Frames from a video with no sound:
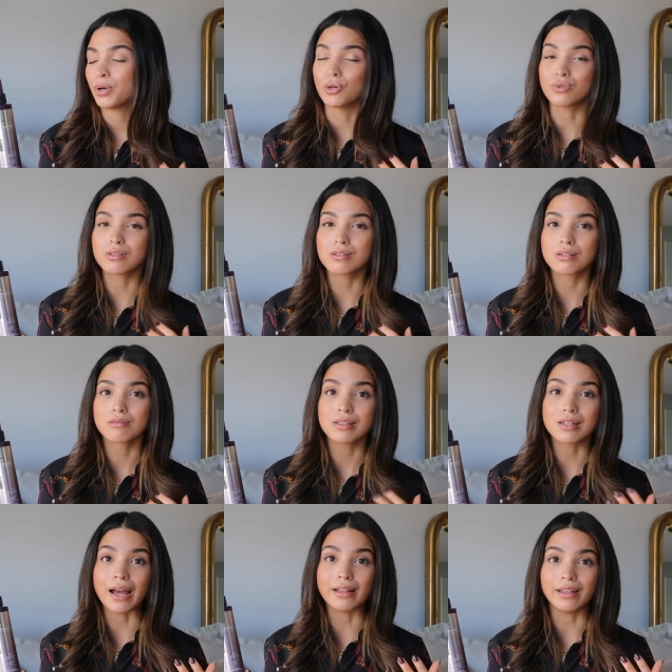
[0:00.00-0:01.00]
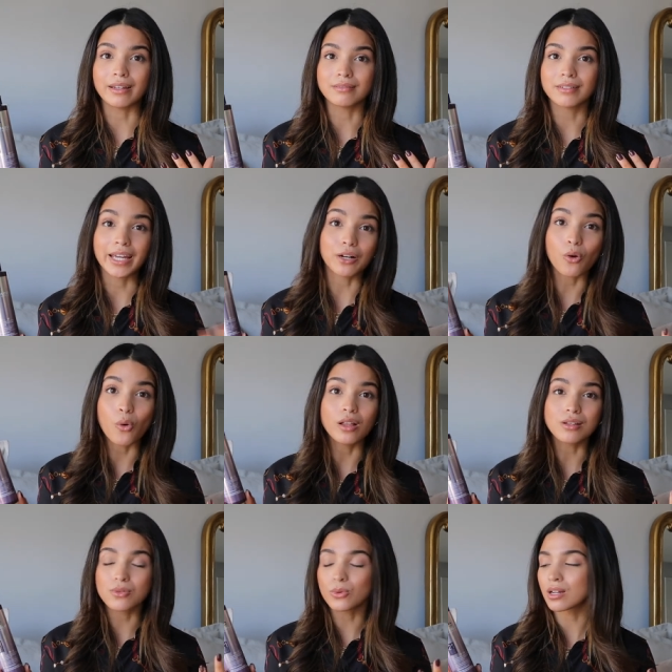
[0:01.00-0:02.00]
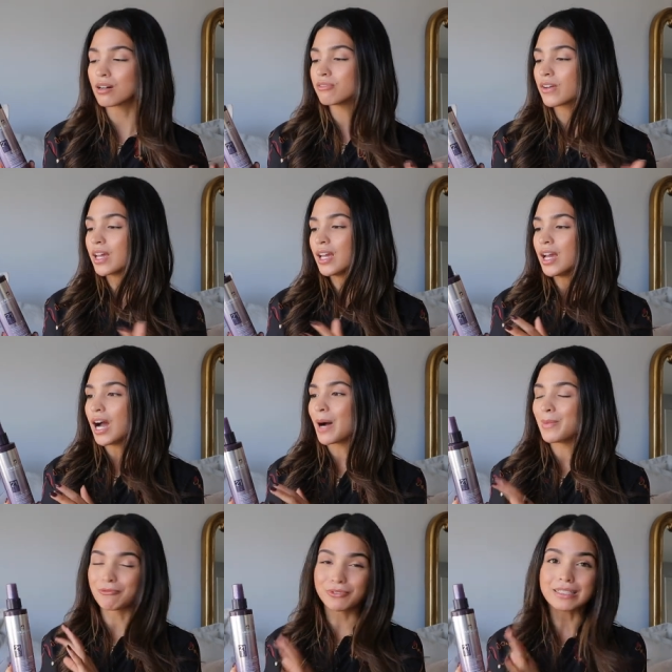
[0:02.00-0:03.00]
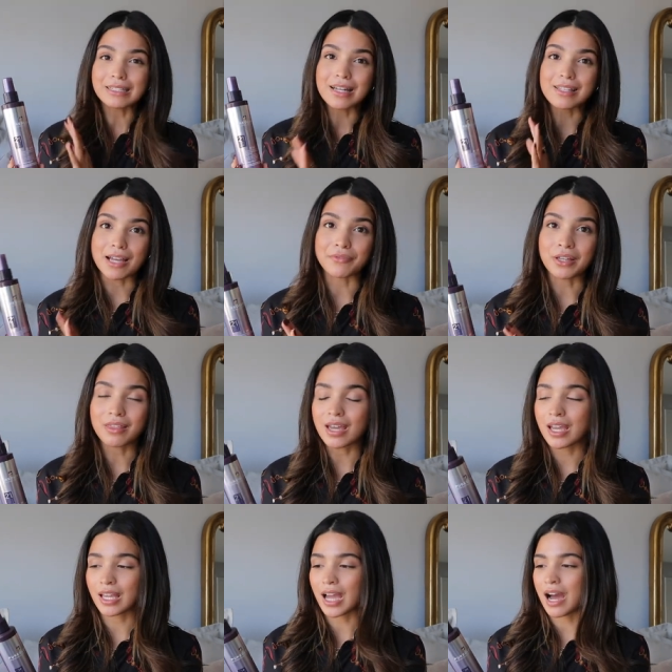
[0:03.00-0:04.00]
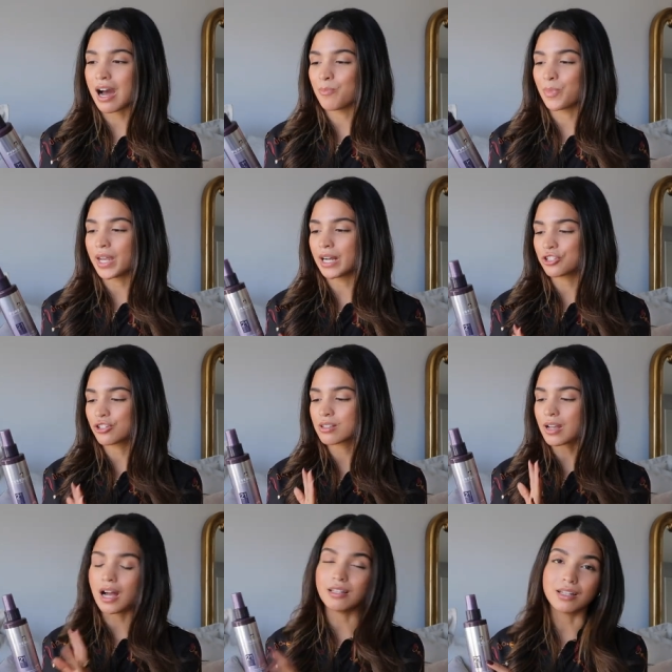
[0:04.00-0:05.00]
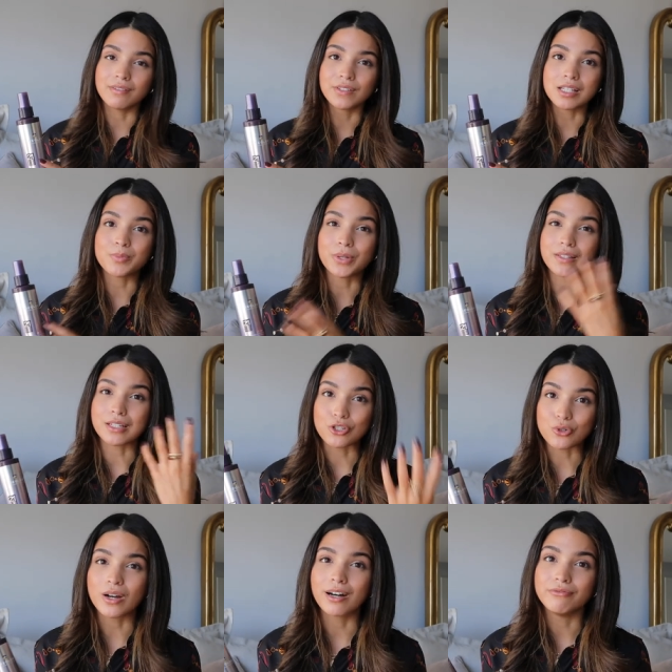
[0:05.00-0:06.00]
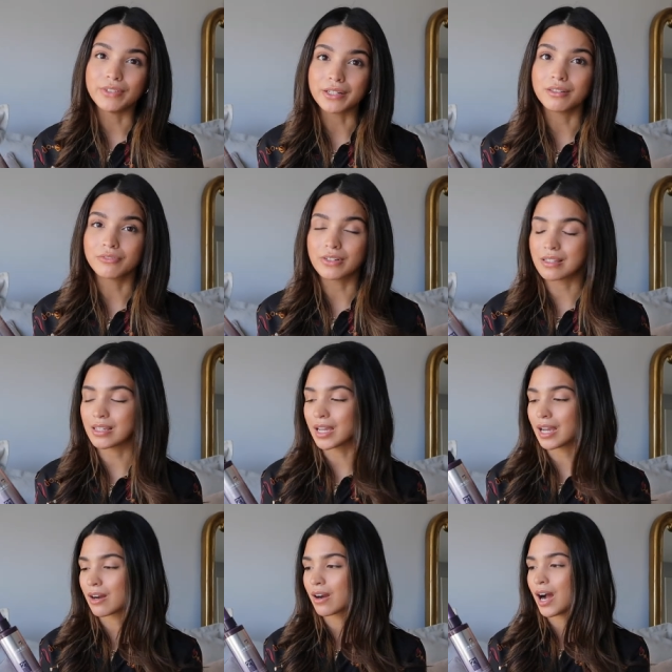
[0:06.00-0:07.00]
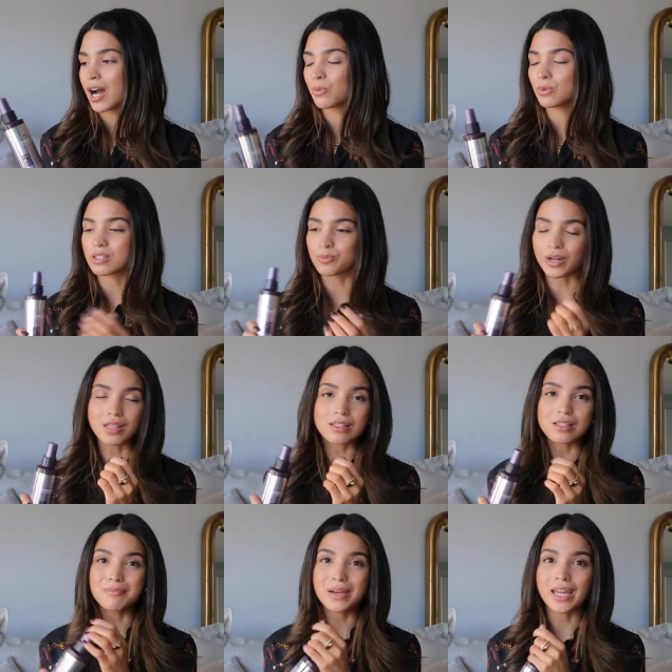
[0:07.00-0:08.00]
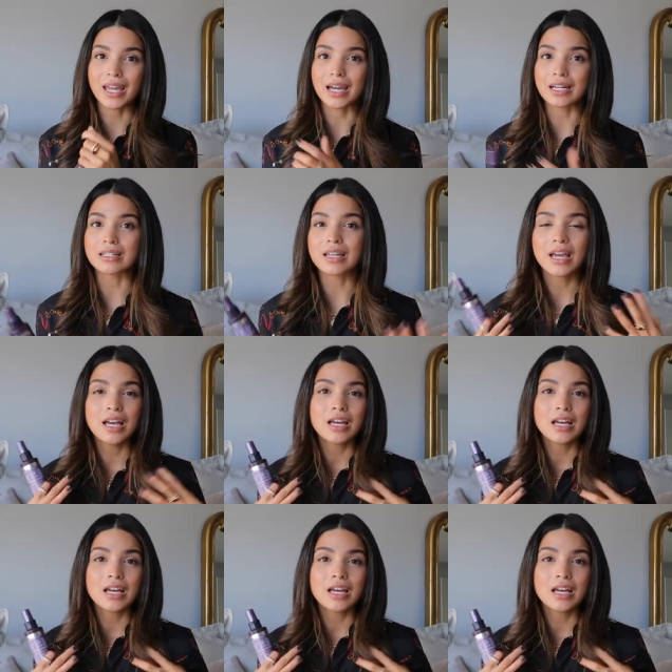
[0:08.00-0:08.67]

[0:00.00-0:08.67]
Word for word: post styling hair oil sort of. Um, it really does everything. Um, and I just, I love this because I do have very frizzy hair. I will spray this in my hand